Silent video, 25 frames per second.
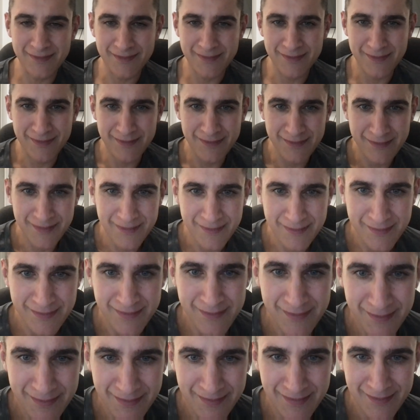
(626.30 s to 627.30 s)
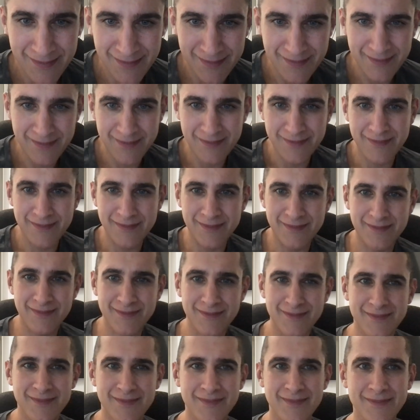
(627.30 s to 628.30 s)

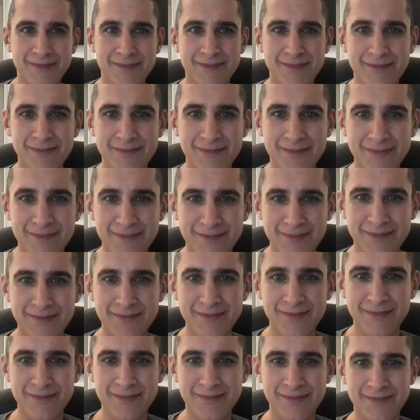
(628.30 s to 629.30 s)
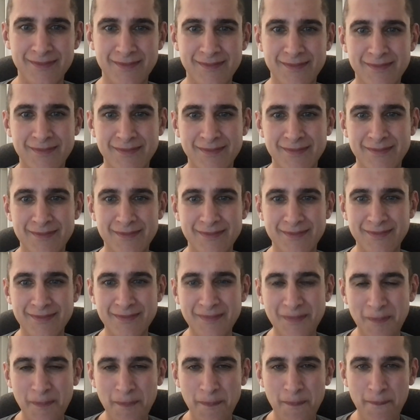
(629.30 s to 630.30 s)

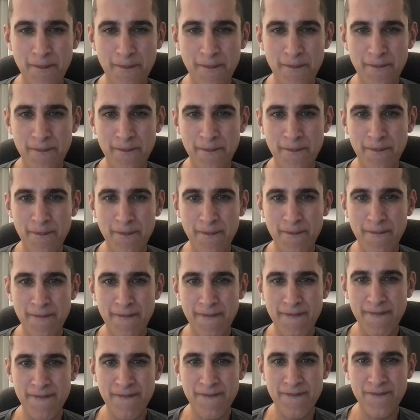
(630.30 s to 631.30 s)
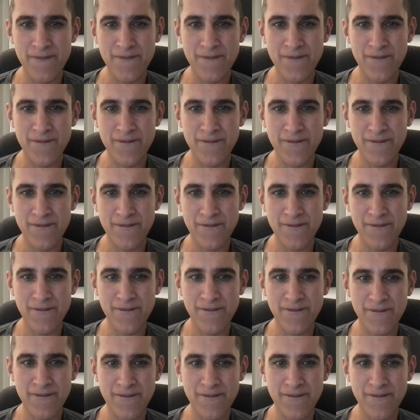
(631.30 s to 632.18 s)
The person shown says nothing.